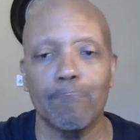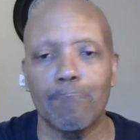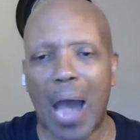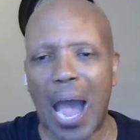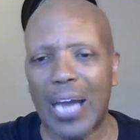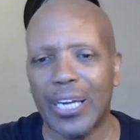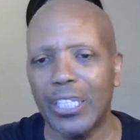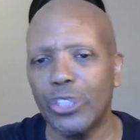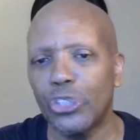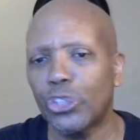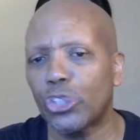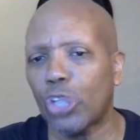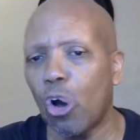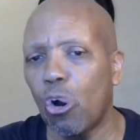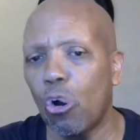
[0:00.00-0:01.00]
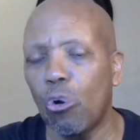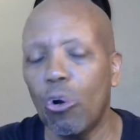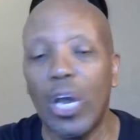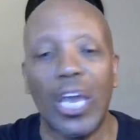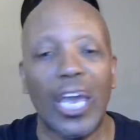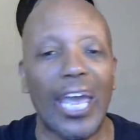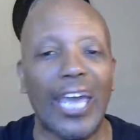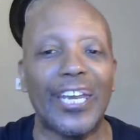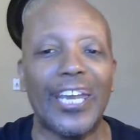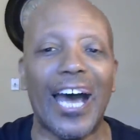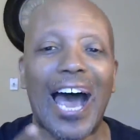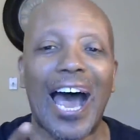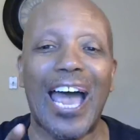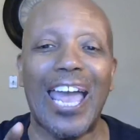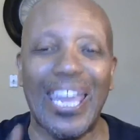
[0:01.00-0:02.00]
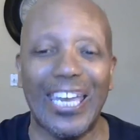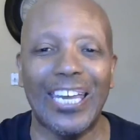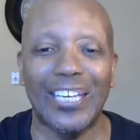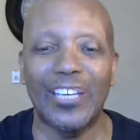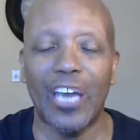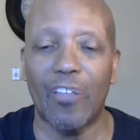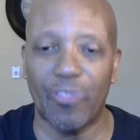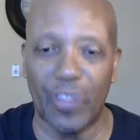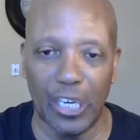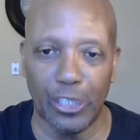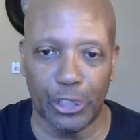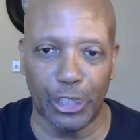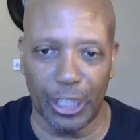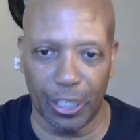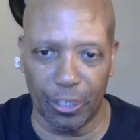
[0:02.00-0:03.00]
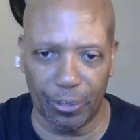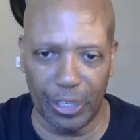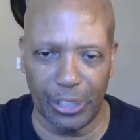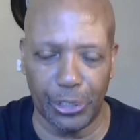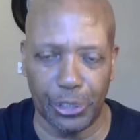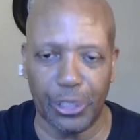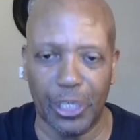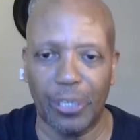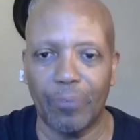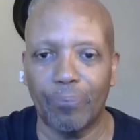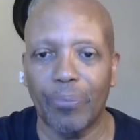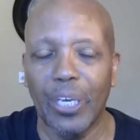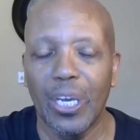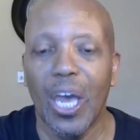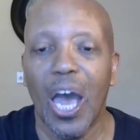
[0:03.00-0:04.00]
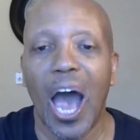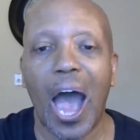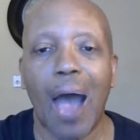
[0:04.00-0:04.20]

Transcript: body, soul, and in their generation.